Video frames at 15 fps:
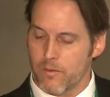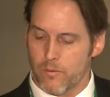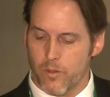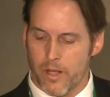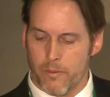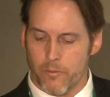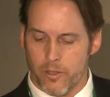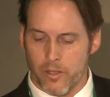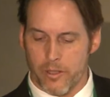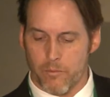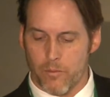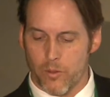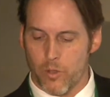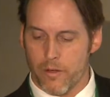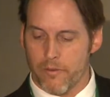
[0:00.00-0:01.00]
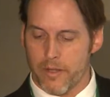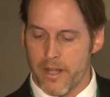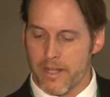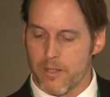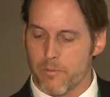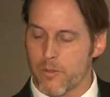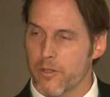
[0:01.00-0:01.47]
Well, I'm really more of an
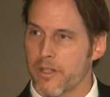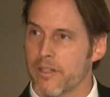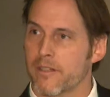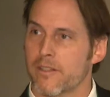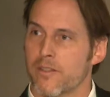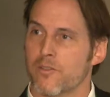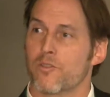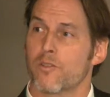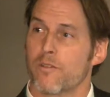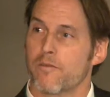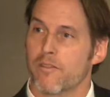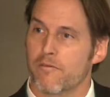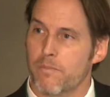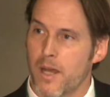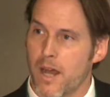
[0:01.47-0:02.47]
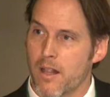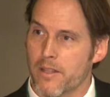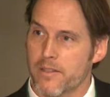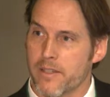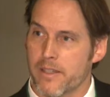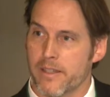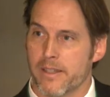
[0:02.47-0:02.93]
expert in conservative
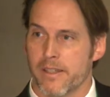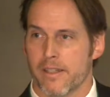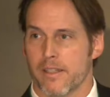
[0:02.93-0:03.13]
policy